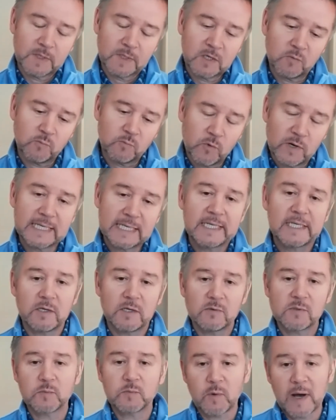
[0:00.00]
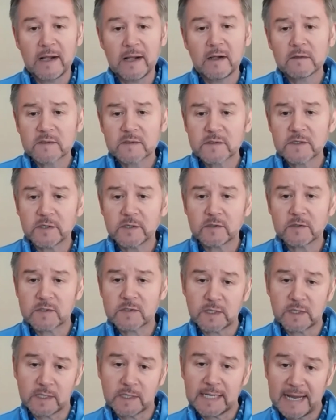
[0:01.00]
can really use well to
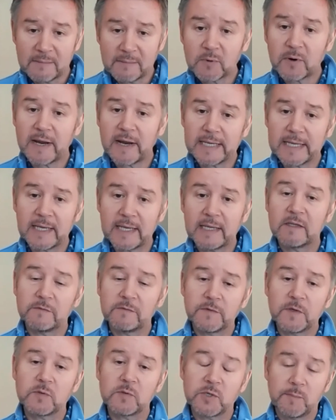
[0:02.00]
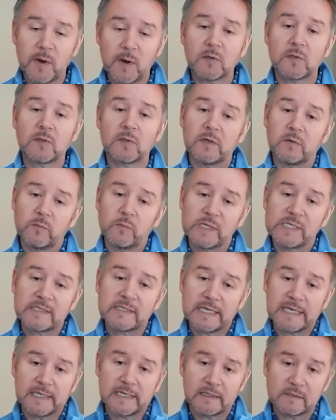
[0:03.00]
collaborate in the future model that we
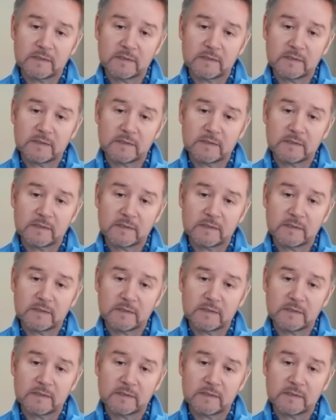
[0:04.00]
see.